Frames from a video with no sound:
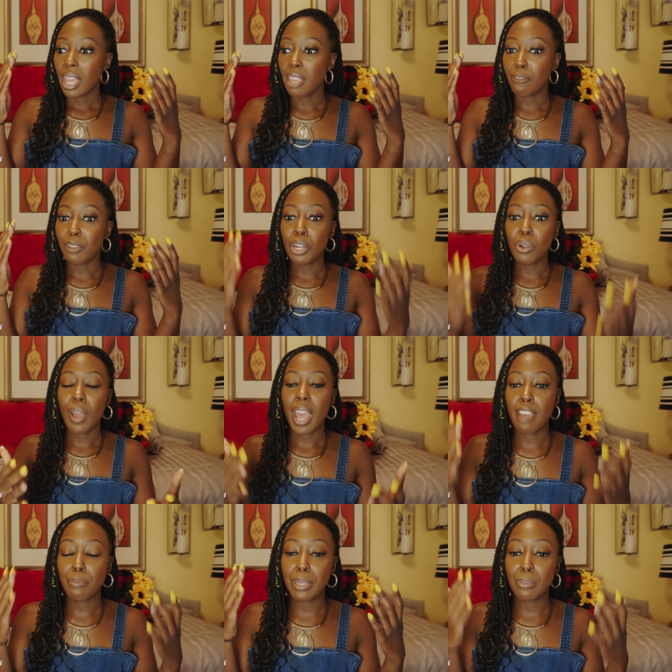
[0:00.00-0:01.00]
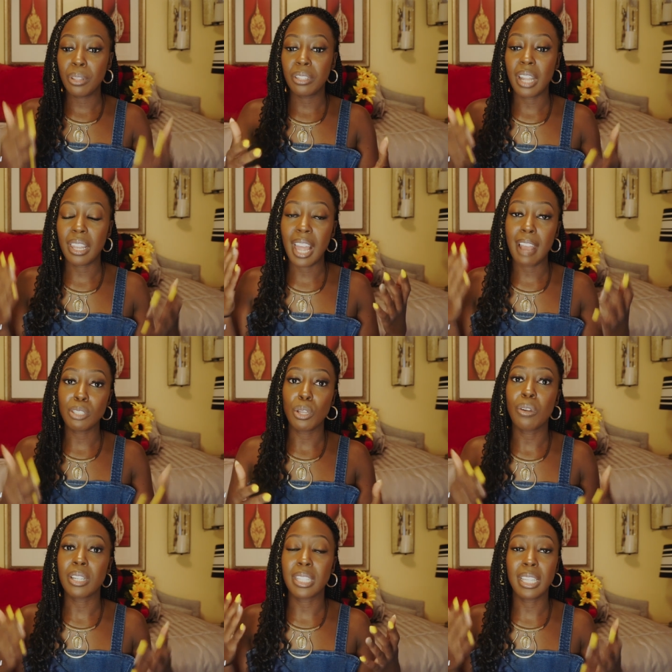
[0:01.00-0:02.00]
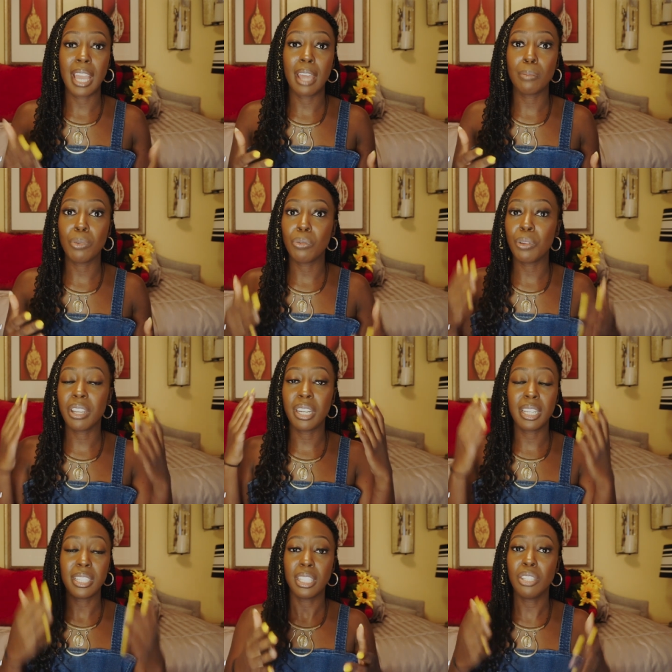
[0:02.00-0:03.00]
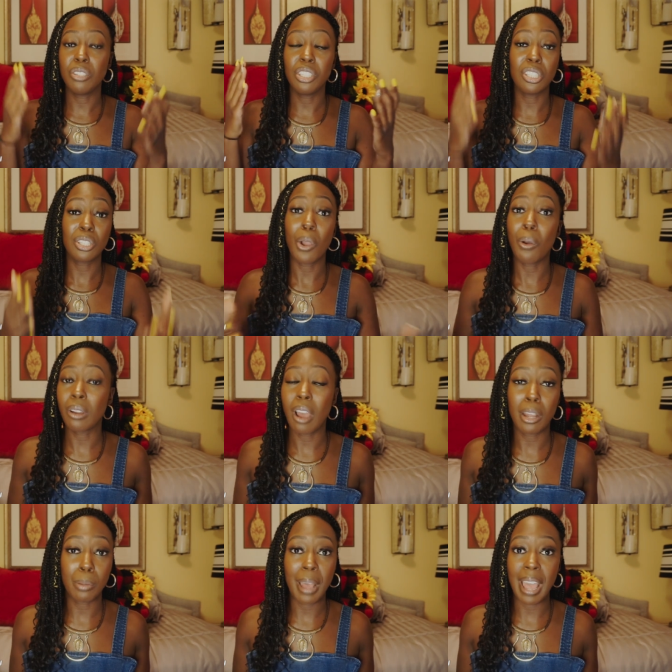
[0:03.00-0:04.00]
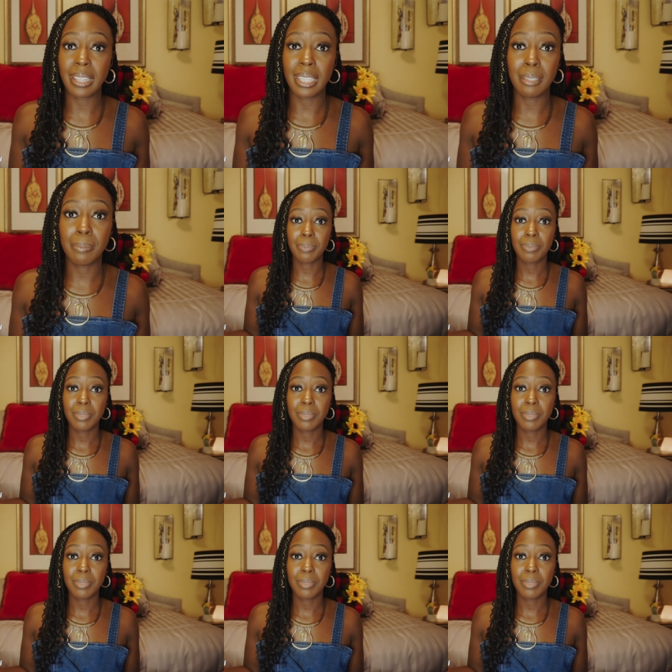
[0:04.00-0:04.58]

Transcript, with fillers: If we don't have people in our lives to hold us accountable, we're going to continue to just go on autopilot.